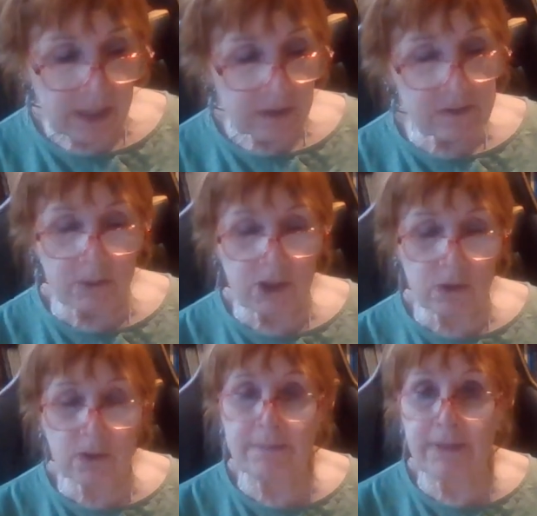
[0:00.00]
So we're
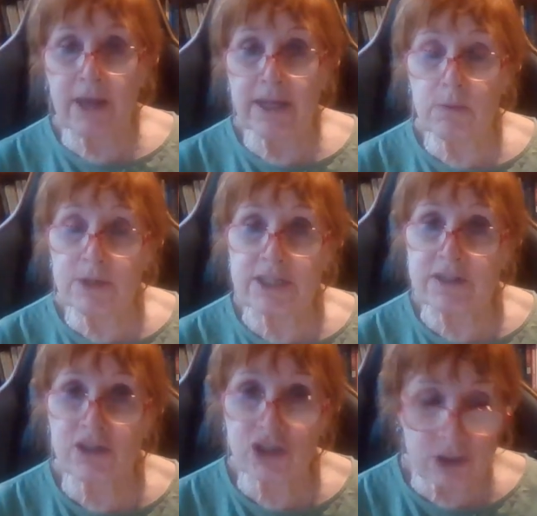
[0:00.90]
talking about iwi
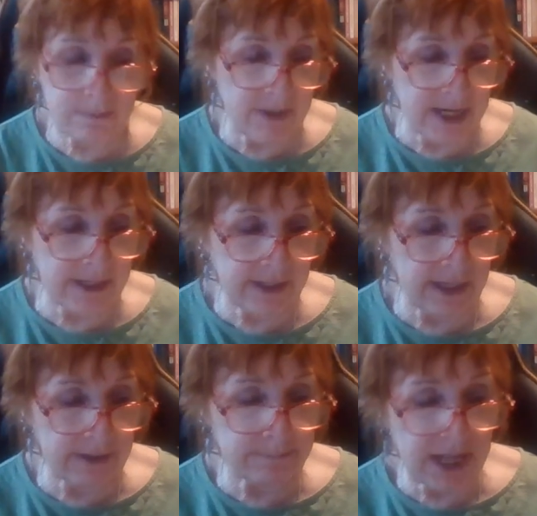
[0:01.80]

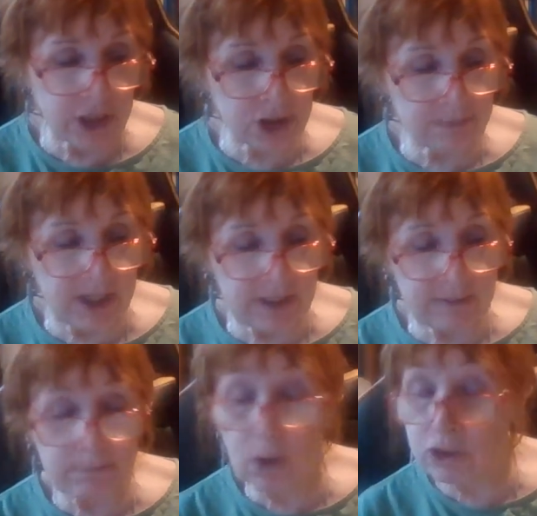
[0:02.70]
decision-making, management,
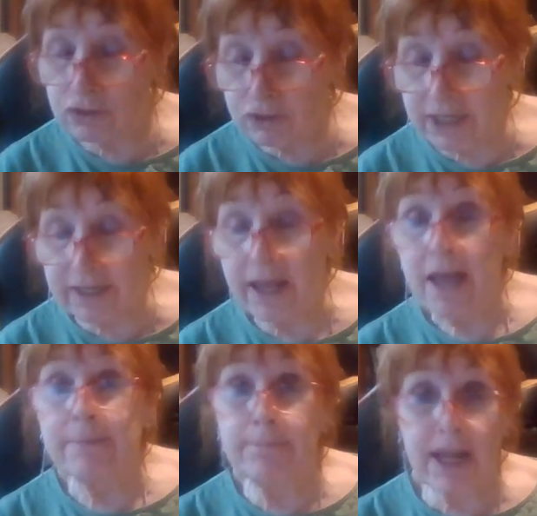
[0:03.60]
monitoring,
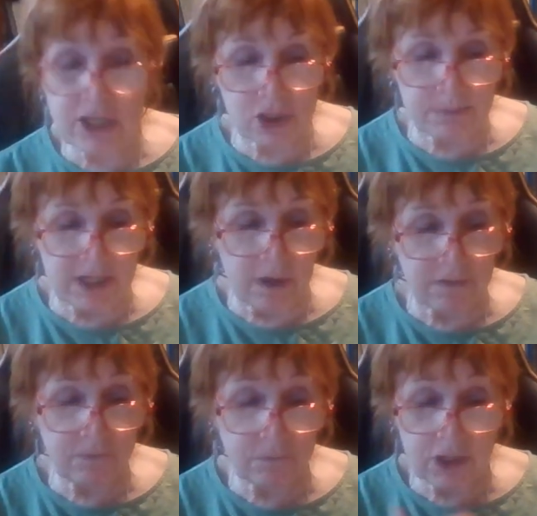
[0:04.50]
management
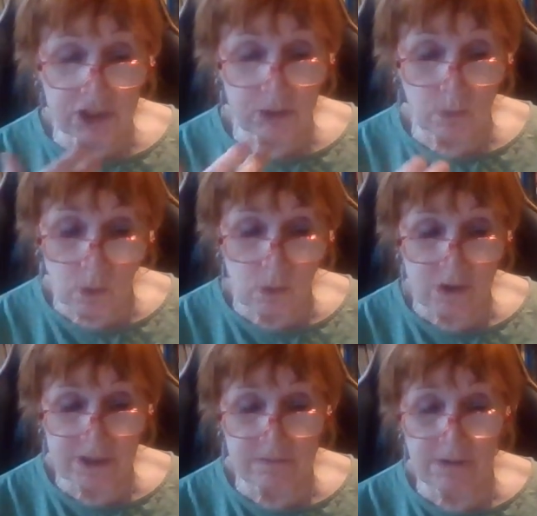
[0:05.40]
of
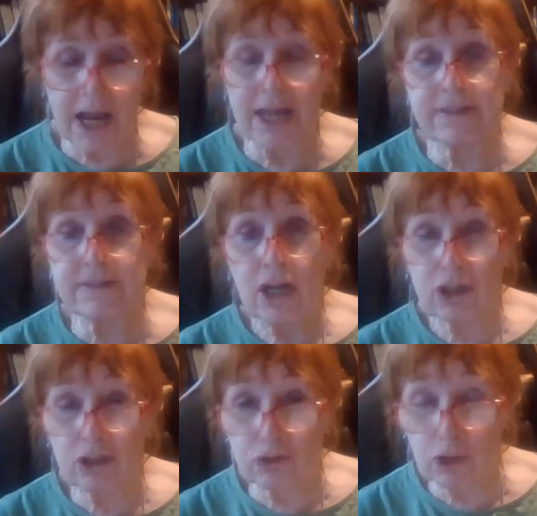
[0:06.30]
freshwater rights,
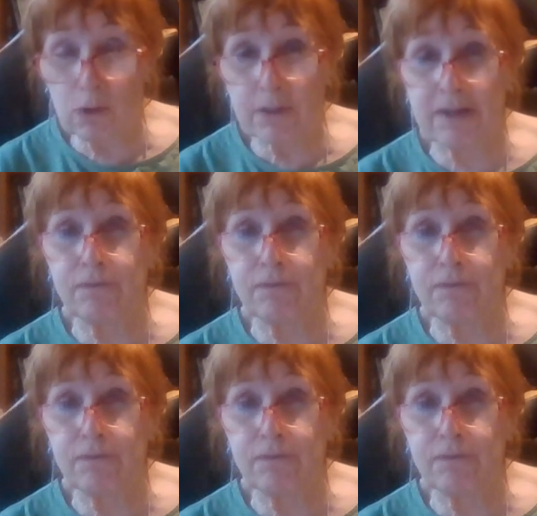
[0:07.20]
controlling of